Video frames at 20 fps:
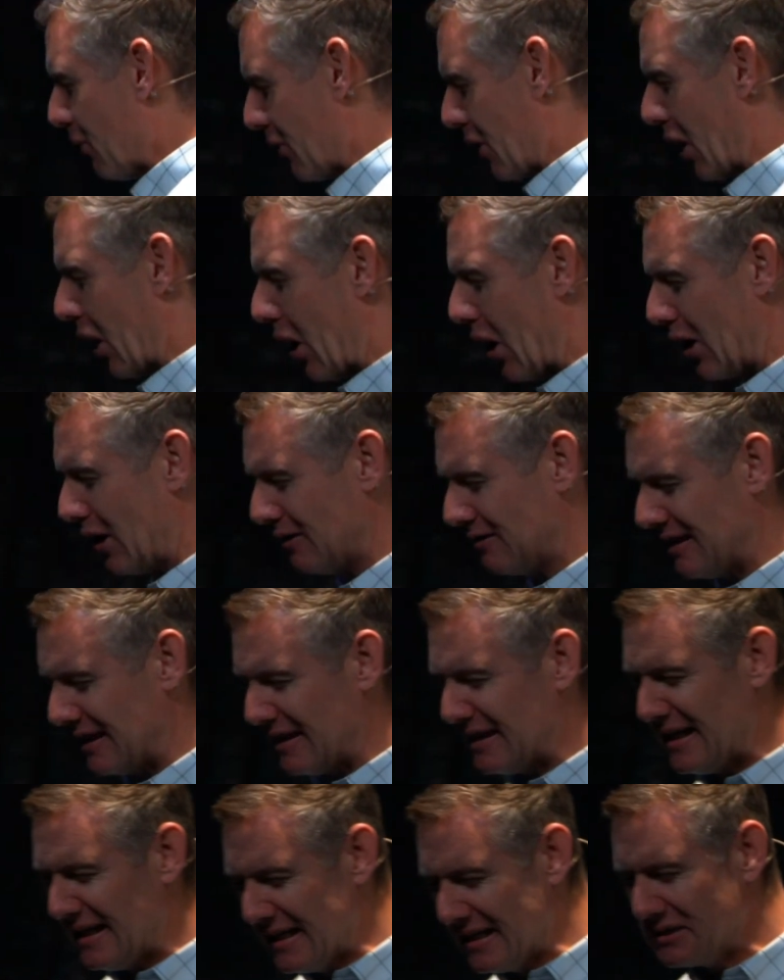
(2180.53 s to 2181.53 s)
our heart that
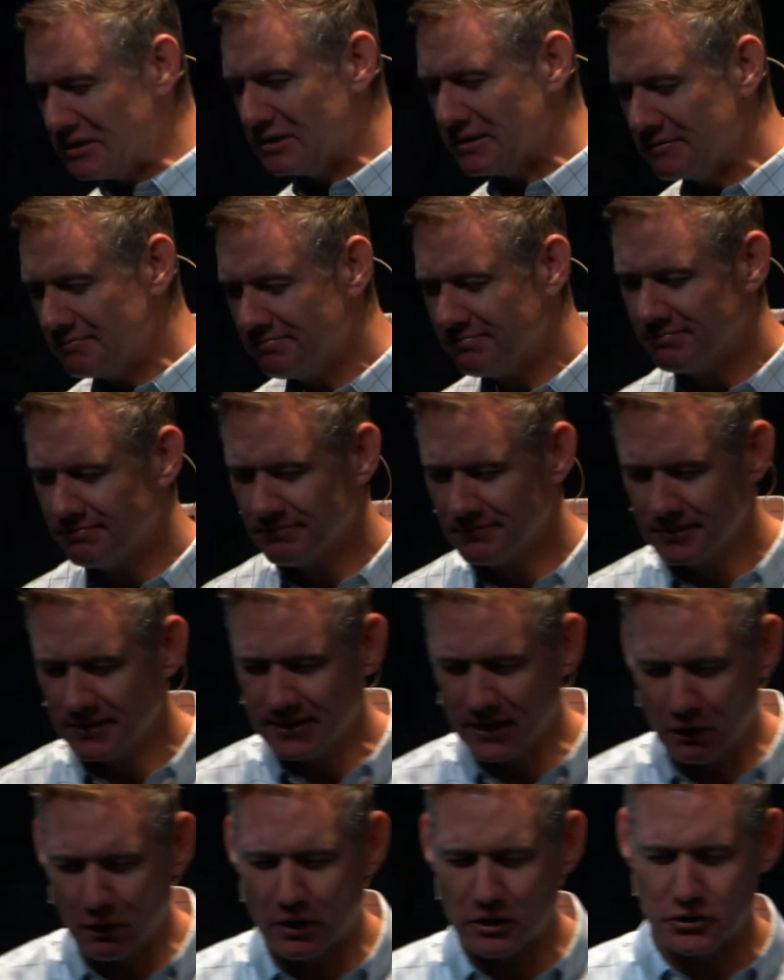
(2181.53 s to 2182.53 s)
need us to
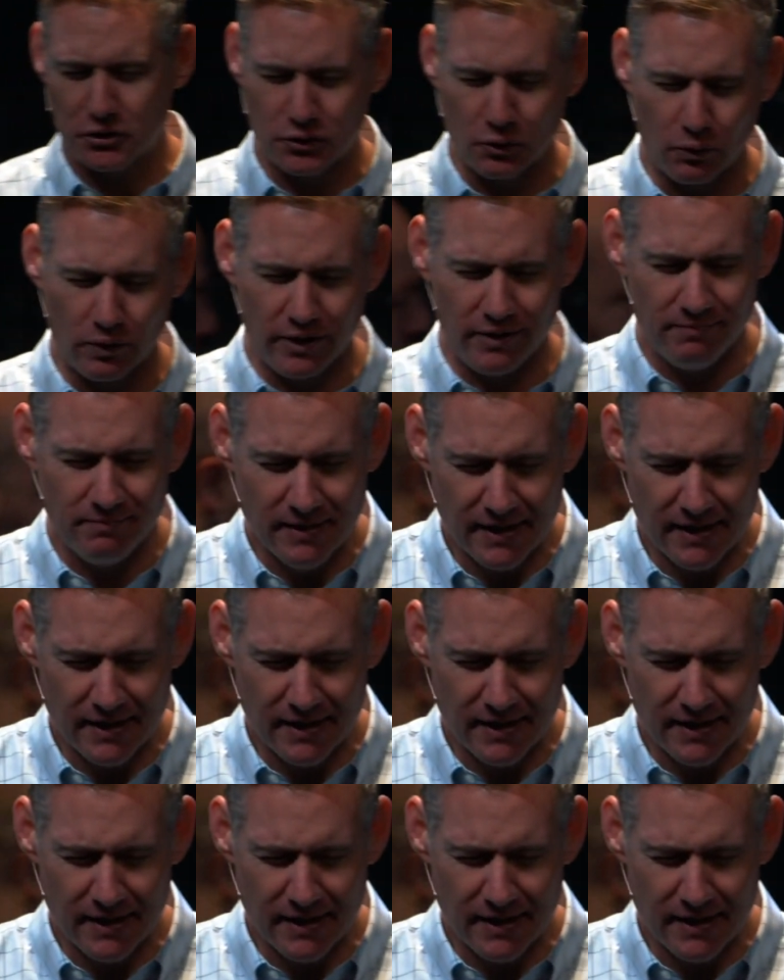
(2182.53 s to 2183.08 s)
tell our story.